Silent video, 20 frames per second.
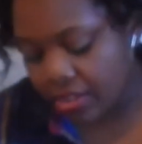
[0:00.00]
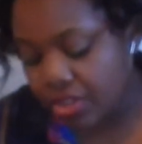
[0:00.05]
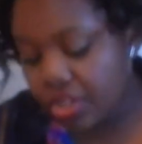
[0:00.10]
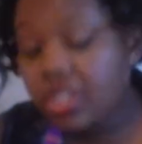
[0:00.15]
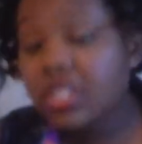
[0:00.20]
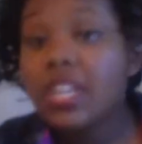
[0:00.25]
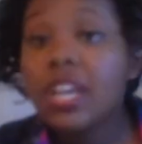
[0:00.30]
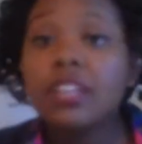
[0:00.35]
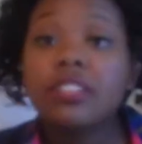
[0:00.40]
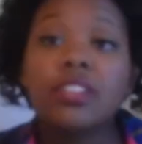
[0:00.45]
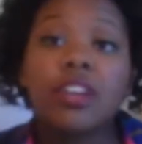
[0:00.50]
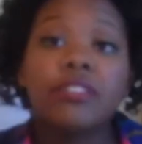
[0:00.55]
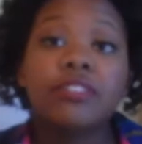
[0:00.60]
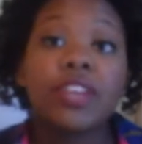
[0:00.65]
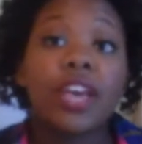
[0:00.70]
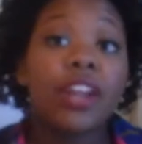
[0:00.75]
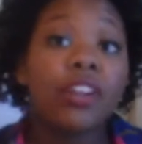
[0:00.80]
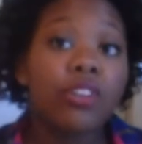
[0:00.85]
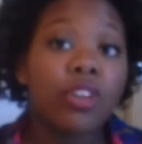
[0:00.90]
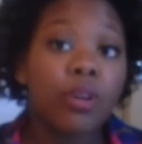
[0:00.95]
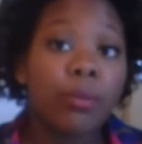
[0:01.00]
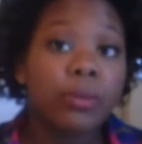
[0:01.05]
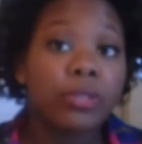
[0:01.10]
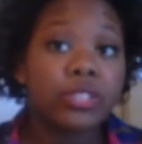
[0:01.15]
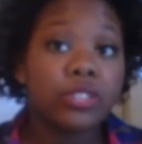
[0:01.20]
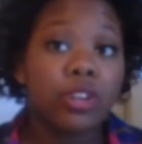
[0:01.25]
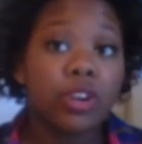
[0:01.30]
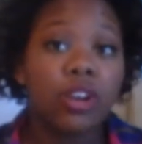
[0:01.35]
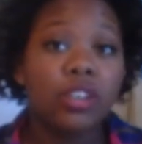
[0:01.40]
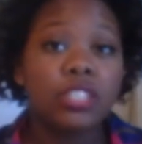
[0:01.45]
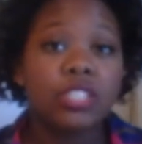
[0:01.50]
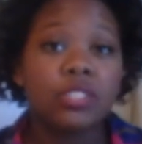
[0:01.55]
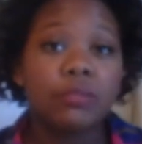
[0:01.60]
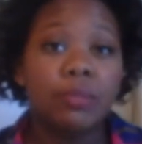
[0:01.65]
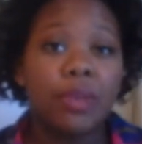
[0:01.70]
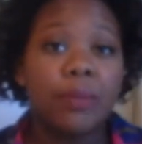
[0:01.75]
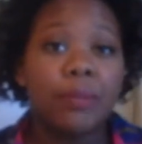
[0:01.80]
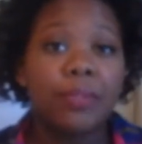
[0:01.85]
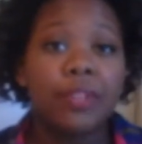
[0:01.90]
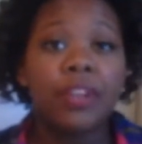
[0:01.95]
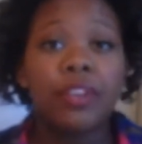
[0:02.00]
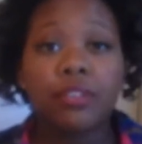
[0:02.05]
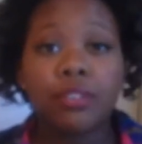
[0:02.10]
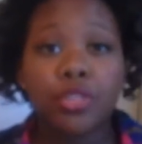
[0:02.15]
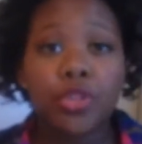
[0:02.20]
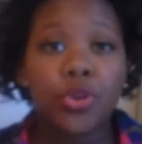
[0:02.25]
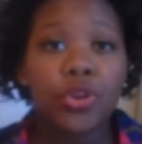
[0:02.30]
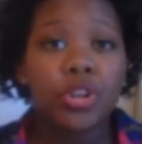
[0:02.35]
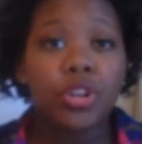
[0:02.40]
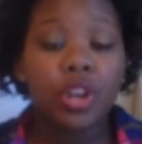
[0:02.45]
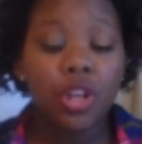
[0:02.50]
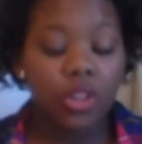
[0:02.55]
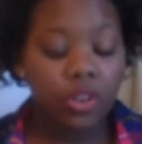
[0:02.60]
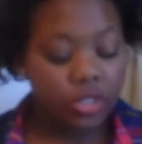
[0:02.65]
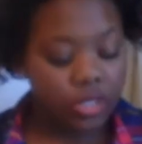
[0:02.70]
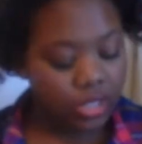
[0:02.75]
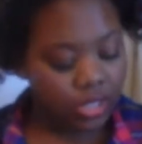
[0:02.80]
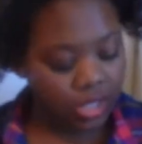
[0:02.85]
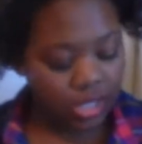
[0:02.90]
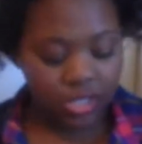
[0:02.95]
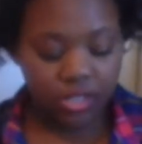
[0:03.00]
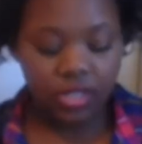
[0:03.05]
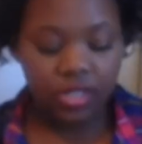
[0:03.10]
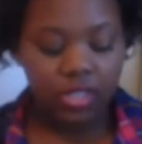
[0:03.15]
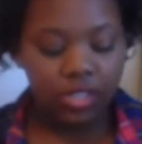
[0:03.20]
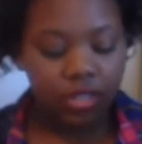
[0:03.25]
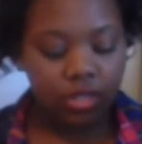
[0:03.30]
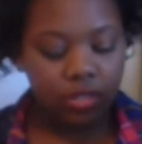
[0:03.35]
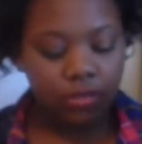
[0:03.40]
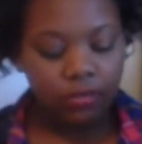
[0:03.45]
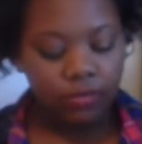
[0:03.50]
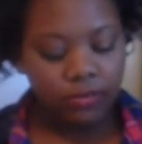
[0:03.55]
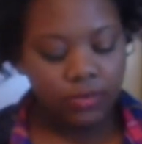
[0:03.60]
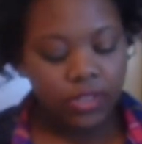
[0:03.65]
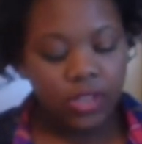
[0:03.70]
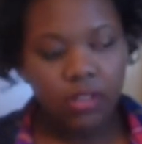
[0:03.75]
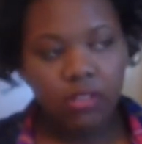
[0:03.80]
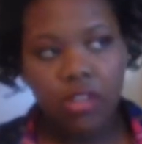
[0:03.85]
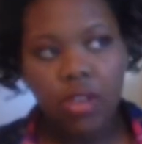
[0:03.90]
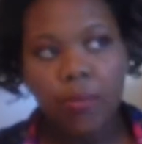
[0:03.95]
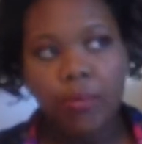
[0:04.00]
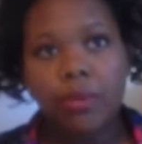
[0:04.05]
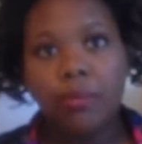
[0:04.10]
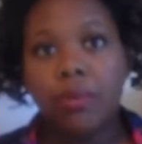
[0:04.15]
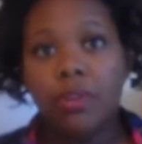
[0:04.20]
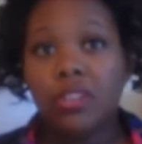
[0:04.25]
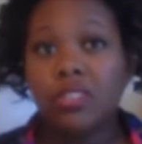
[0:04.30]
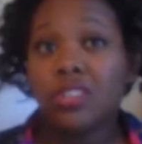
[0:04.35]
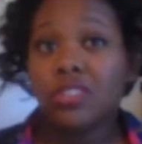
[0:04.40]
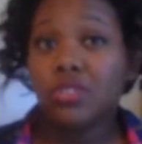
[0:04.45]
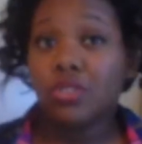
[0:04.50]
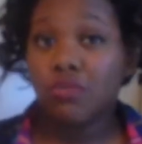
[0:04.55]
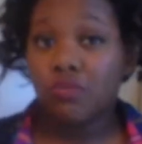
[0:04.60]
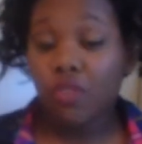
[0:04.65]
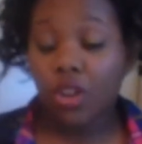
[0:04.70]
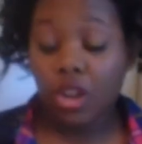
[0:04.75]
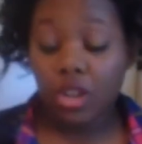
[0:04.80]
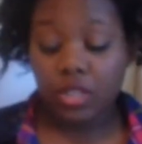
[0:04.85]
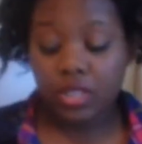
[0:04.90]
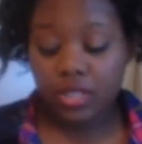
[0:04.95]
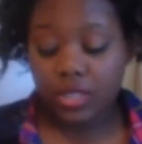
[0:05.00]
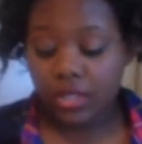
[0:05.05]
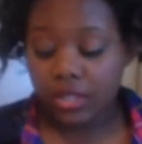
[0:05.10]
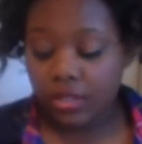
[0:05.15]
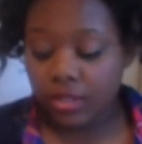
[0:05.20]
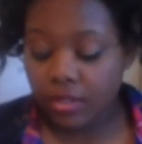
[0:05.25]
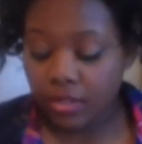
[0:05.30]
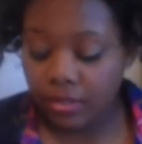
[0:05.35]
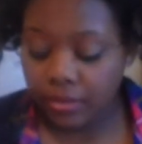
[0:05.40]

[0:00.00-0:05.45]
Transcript: Took the tax off, so I don't know how much it costs. Maybe like $30 because it's Columbia, but it's also Ross.